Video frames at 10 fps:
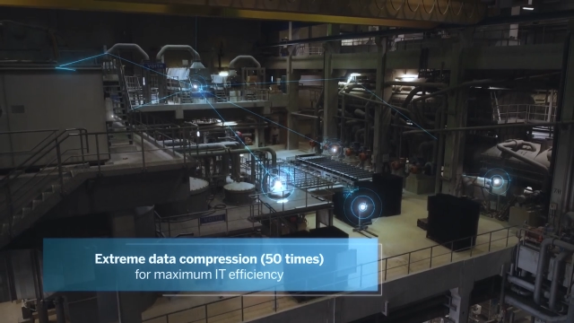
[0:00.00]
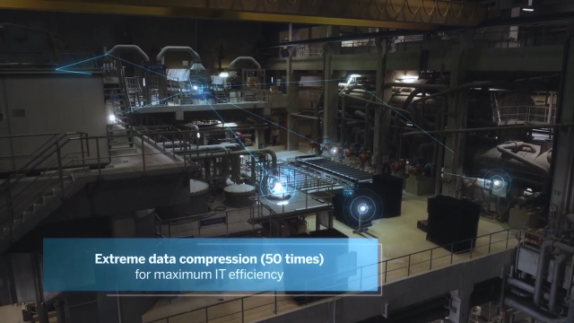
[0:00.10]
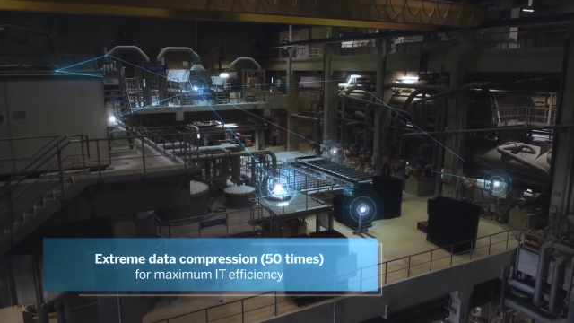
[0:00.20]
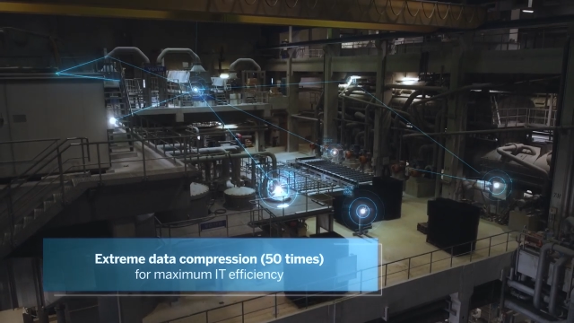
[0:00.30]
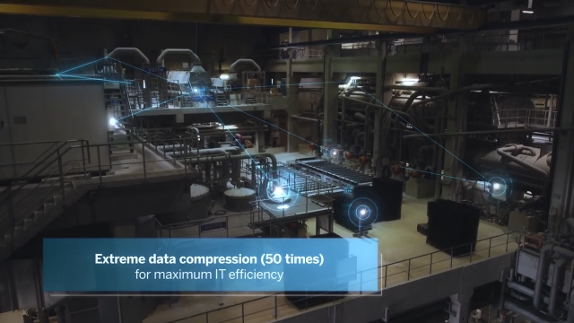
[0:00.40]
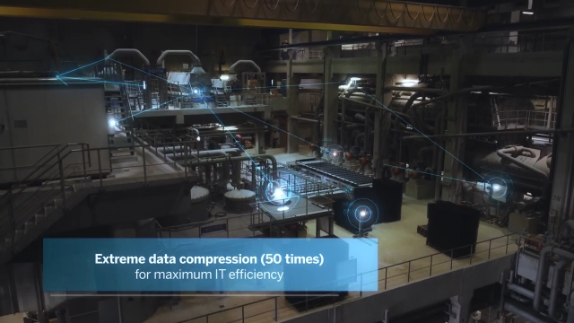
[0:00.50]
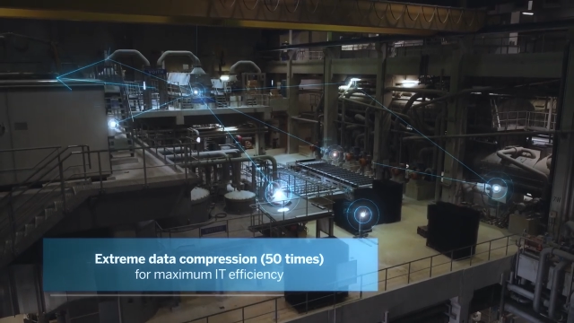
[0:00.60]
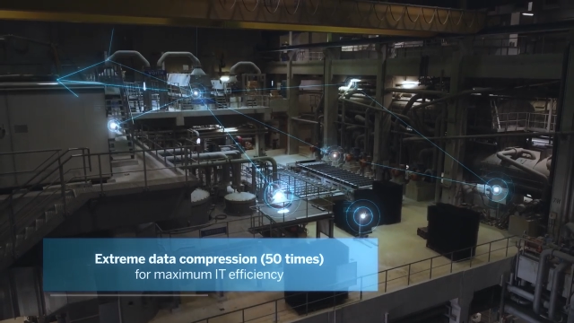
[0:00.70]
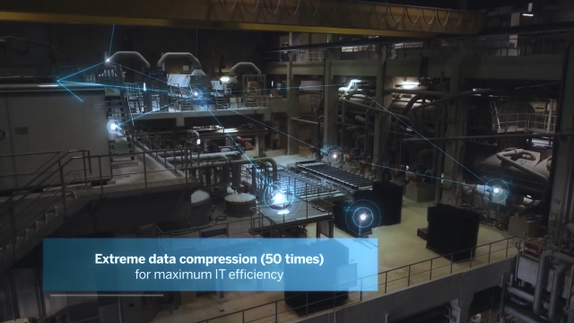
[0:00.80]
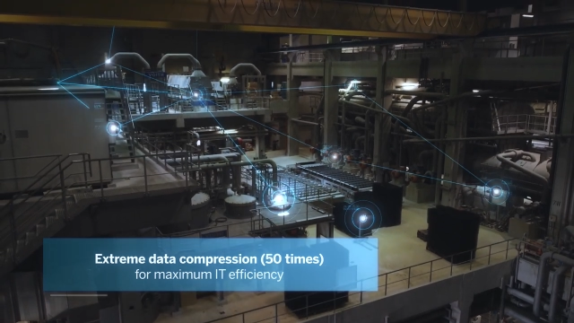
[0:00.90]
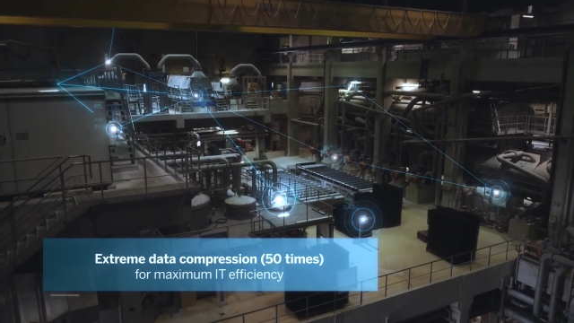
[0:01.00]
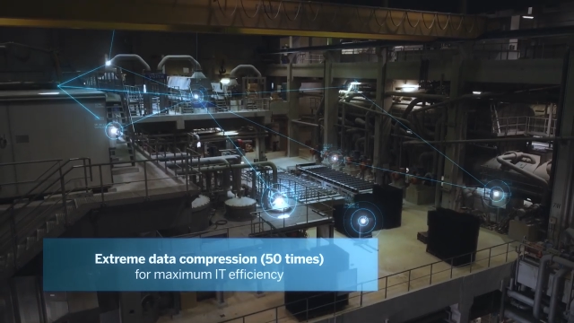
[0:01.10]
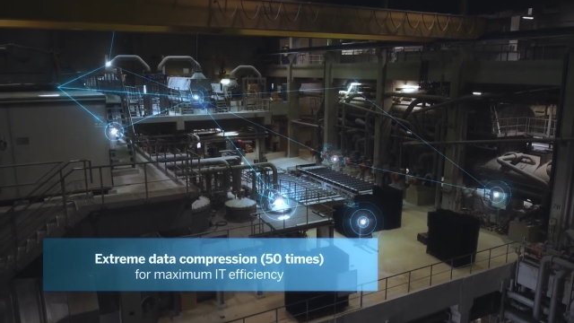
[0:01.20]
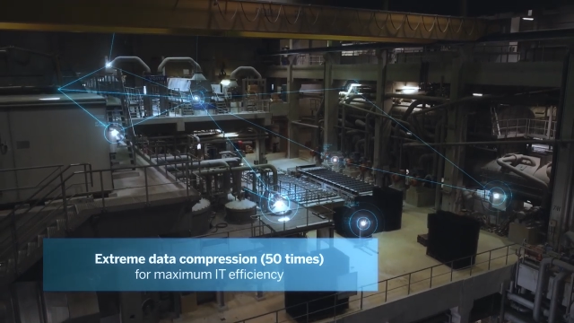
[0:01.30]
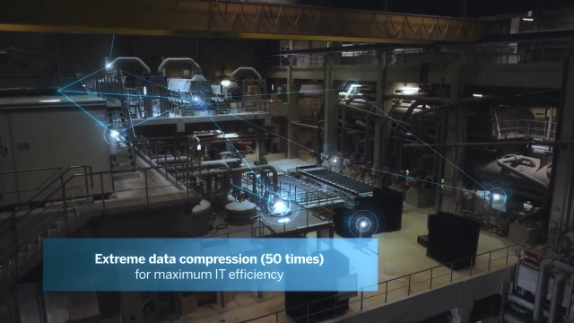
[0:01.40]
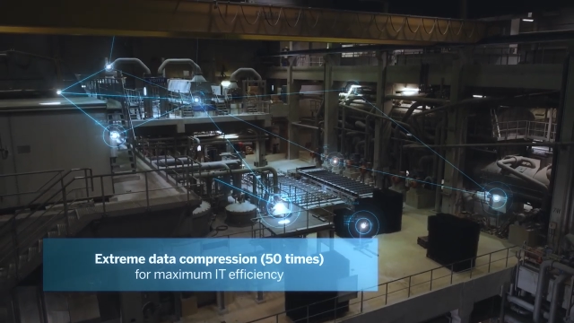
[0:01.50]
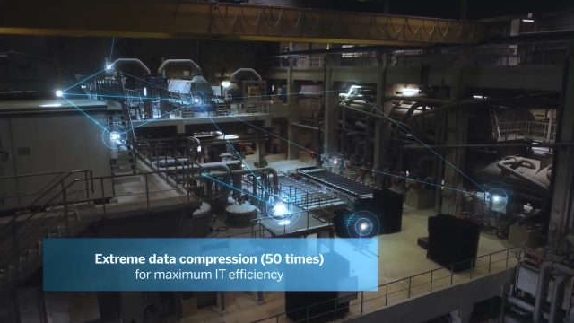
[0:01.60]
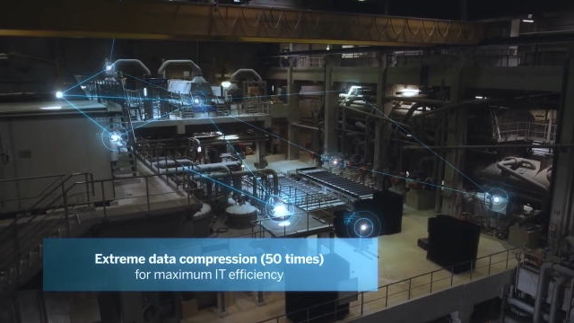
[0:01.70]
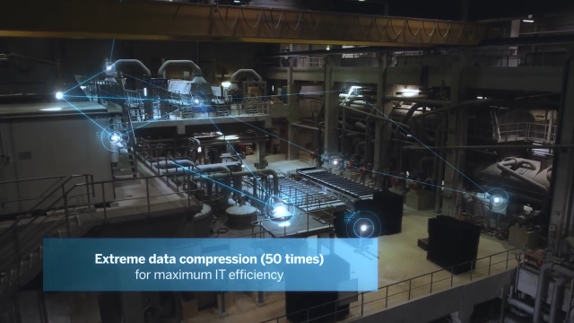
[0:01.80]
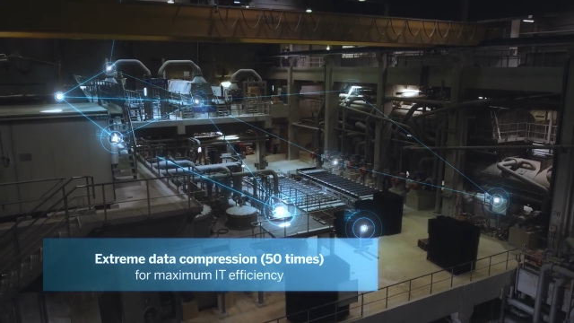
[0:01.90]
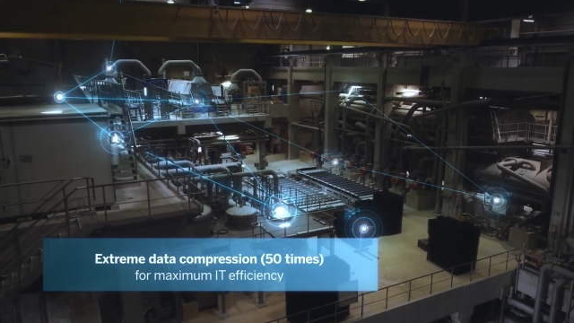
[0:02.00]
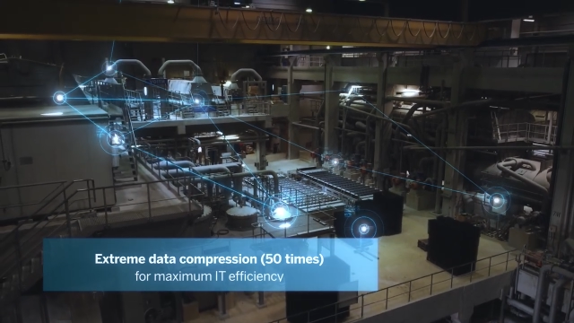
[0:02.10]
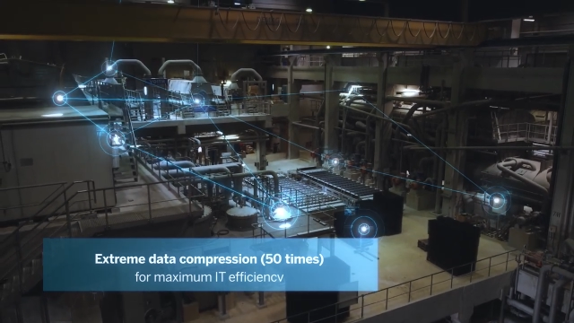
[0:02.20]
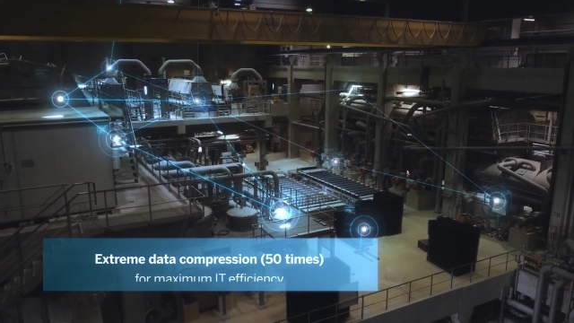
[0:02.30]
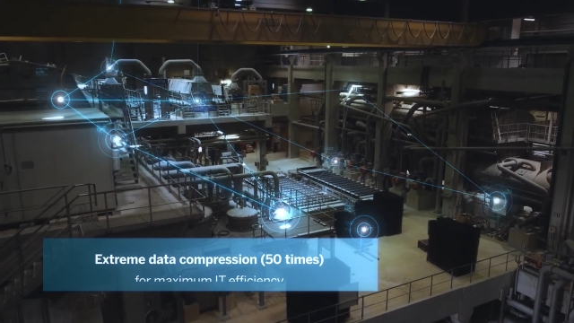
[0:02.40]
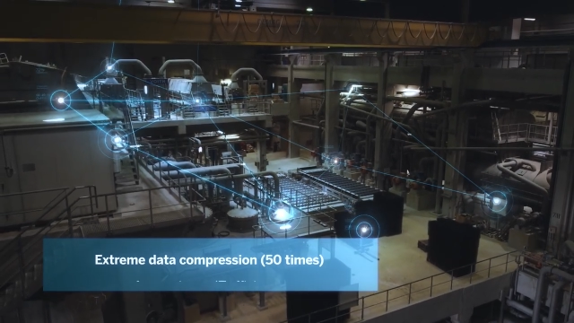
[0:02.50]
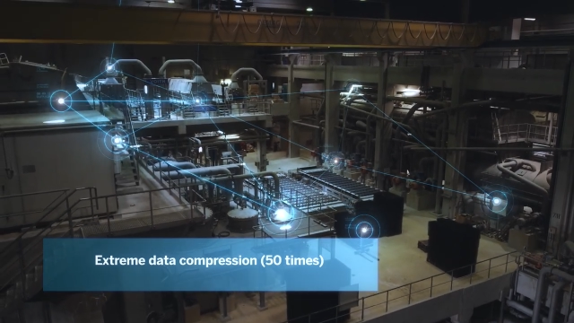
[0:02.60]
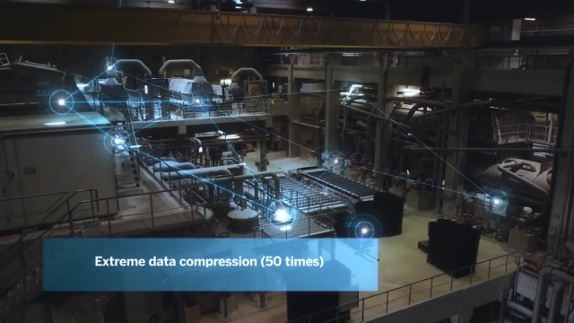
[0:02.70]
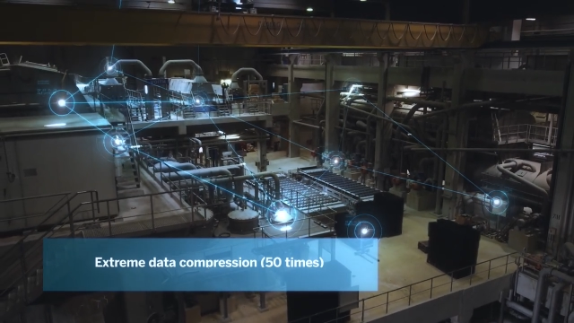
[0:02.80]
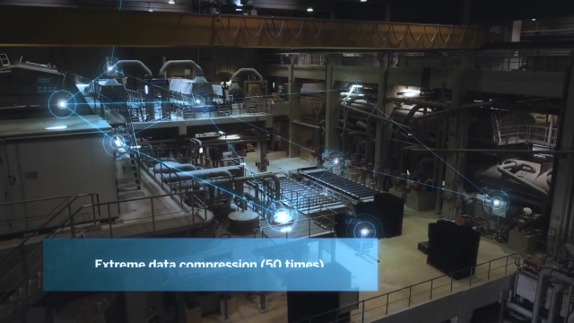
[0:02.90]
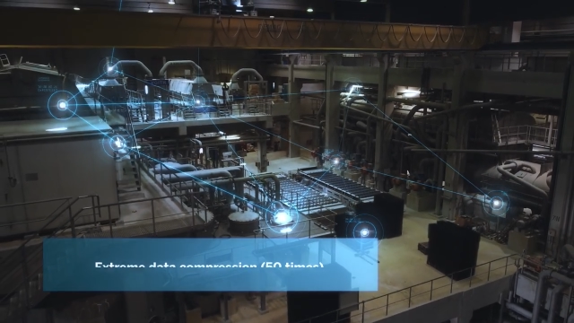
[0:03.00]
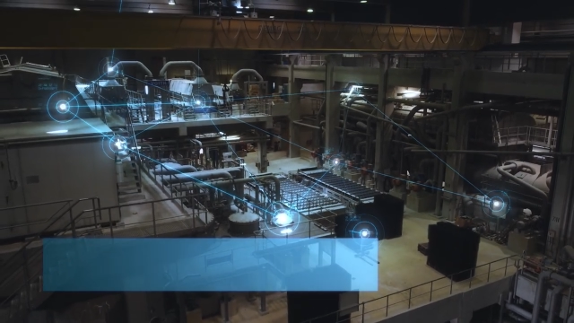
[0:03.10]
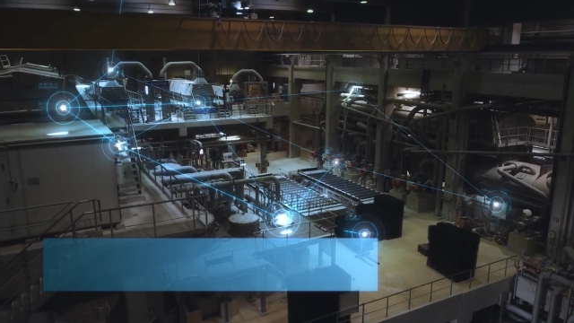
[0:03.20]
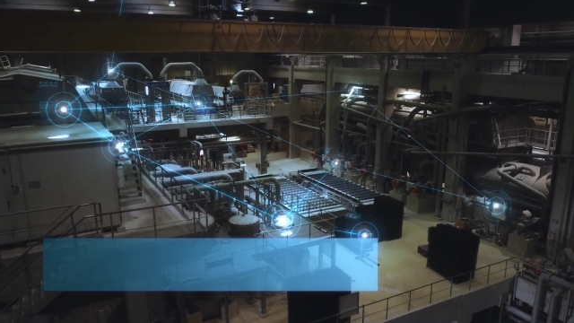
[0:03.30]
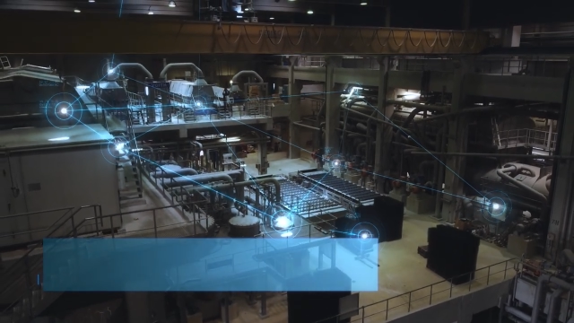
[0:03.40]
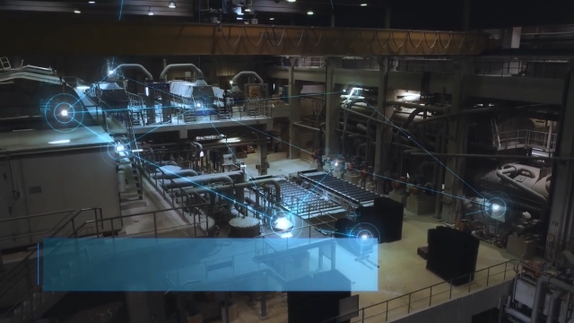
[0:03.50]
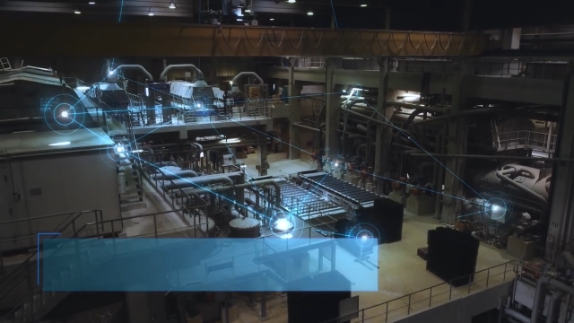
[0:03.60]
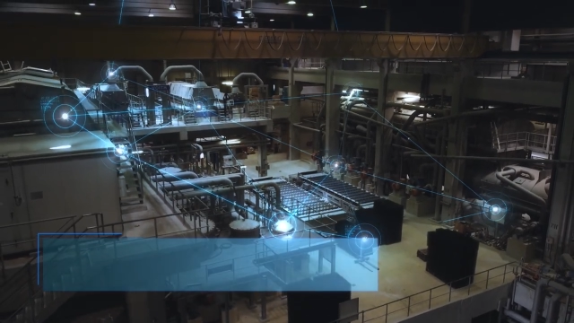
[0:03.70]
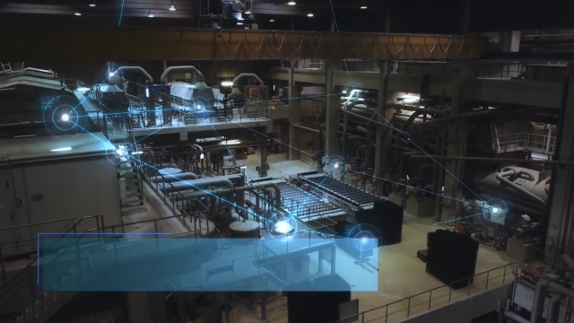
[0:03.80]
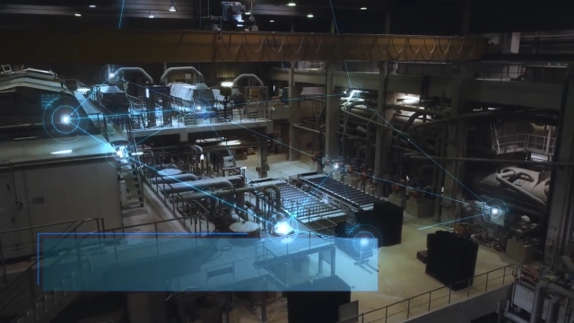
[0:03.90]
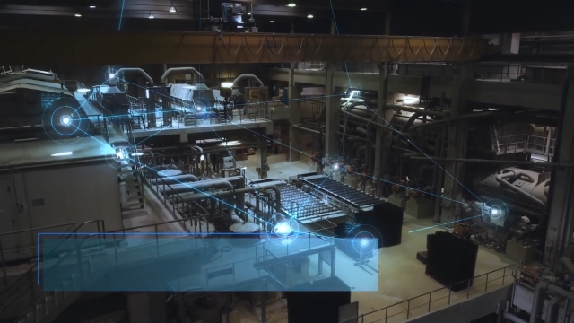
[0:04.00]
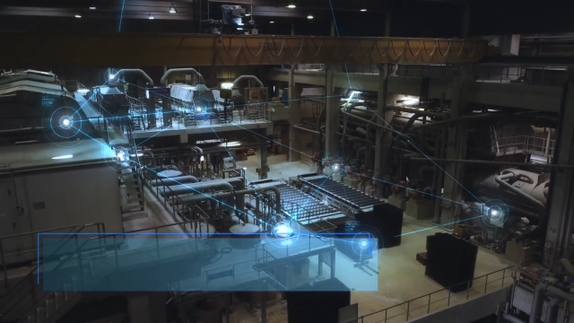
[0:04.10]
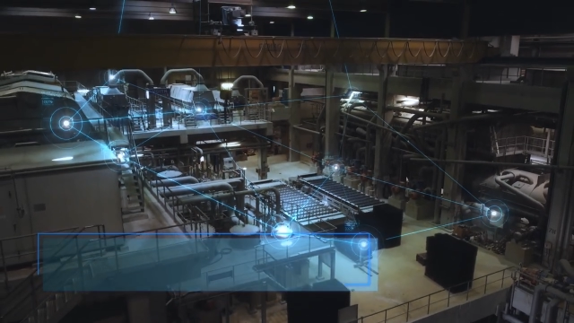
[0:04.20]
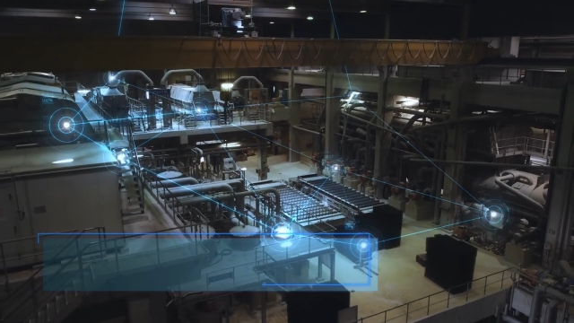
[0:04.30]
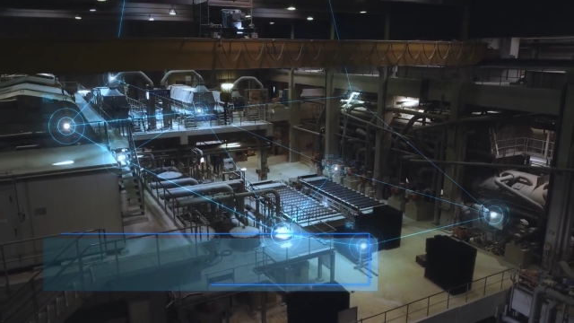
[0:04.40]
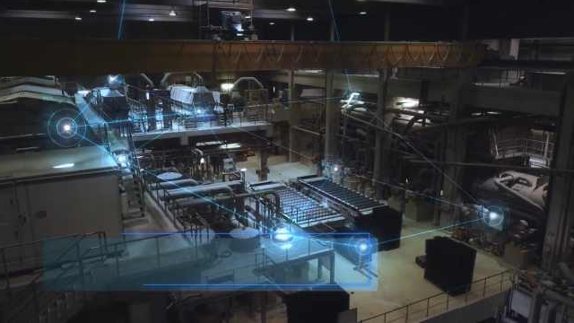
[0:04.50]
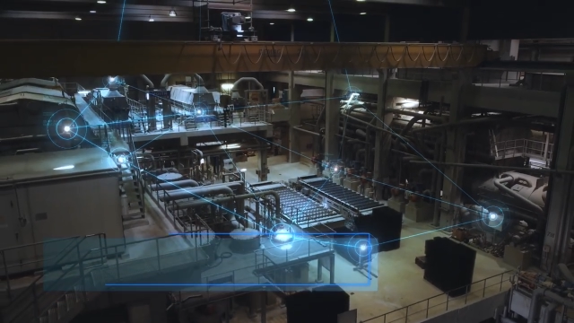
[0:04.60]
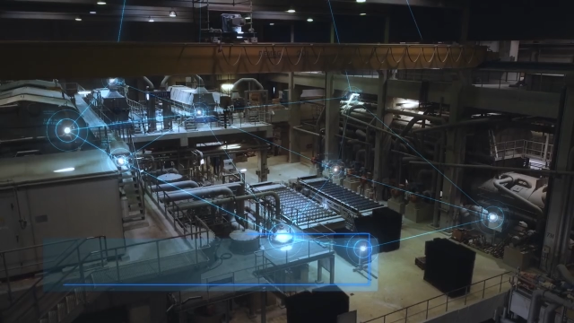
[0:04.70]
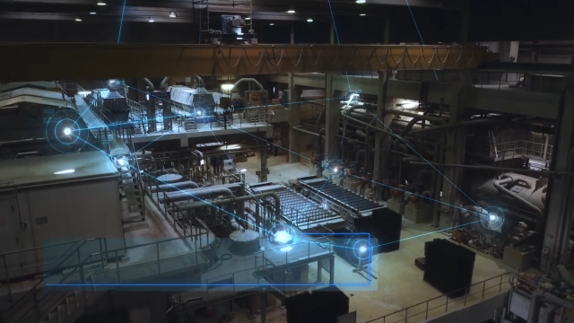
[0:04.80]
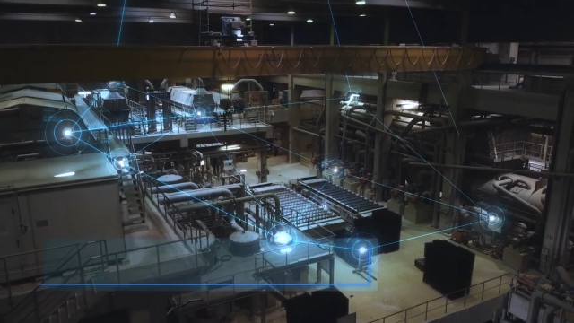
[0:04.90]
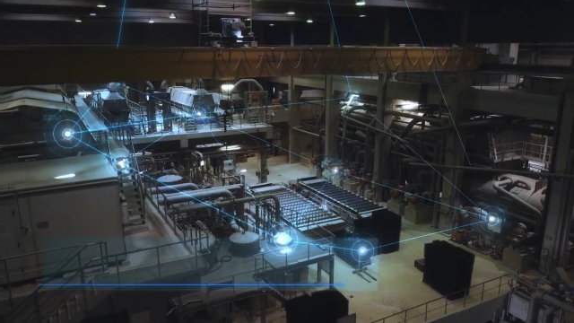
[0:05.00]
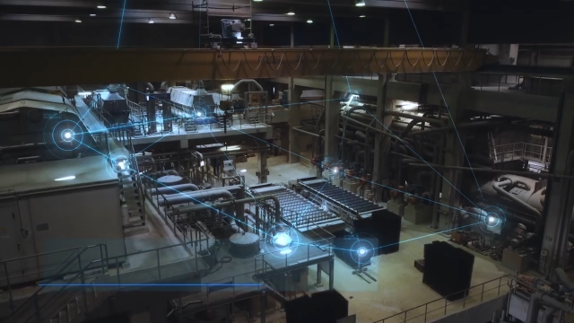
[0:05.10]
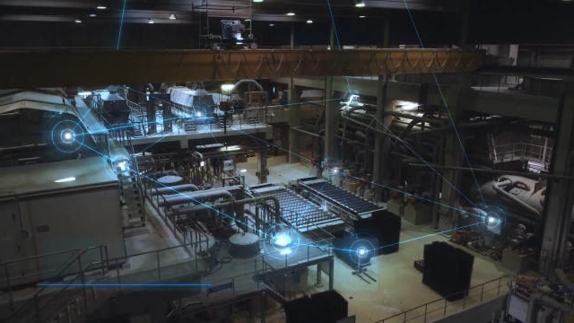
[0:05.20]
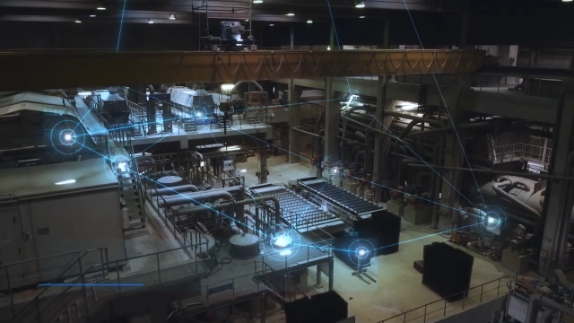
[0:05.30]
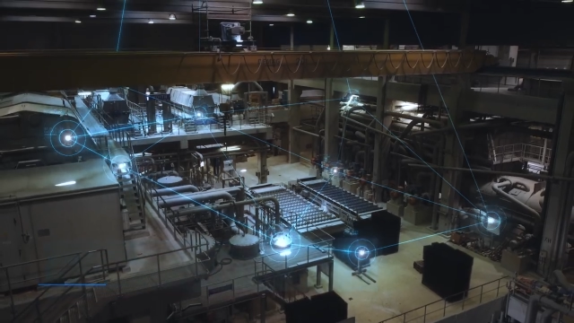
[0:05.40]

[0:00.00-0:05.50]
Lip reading: (no speaker visible)